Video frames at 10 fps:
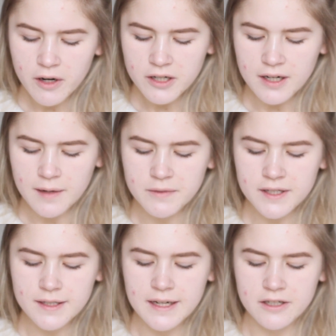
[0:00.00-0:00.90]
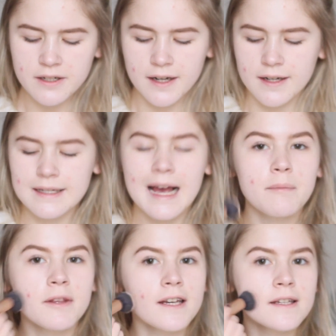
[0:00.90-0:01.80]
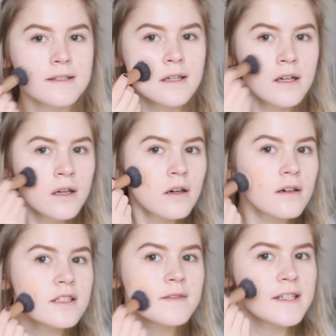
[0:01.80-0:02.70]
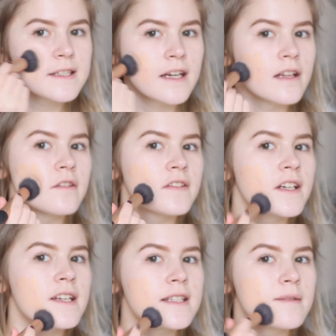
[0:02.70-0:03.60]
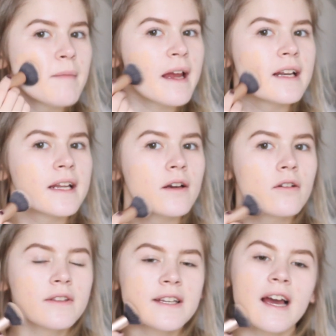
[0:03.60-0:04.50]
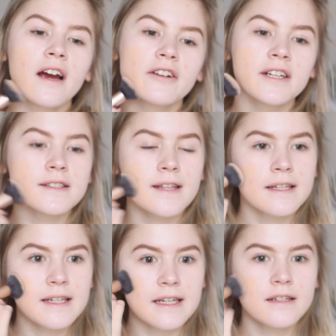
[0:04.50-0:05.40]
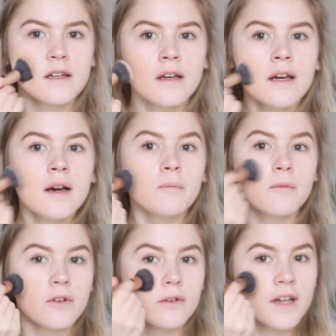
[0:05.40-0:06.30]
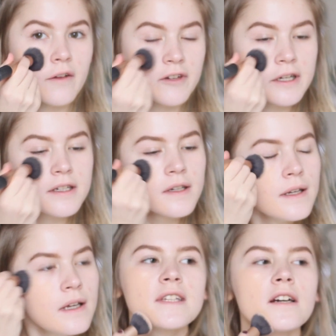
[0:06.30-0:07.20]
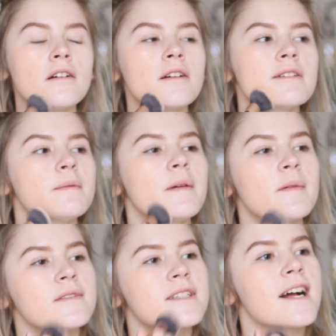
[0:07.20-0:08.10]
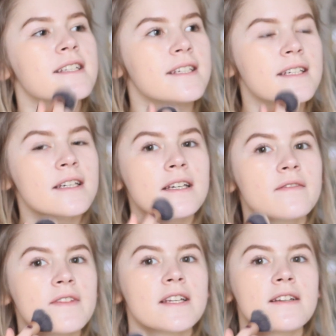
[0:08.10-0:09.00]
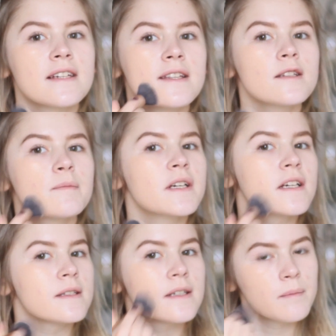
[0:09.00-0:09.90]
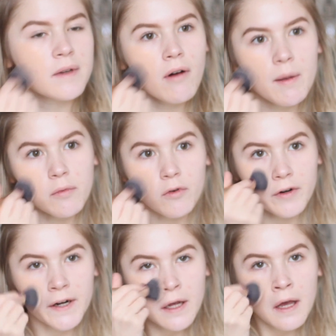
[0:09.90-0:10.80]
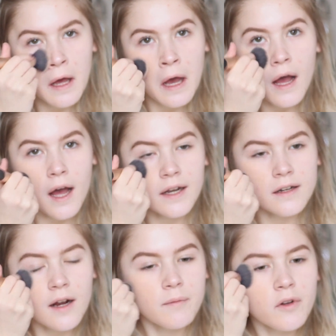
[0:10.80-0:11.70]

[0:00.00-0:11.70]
brush, and I'm just literally going to tap this onto my skin, focusing mainly on the areas that need more coverage. So I want to be a bit more chatty in videos like this because it can be quite boring, and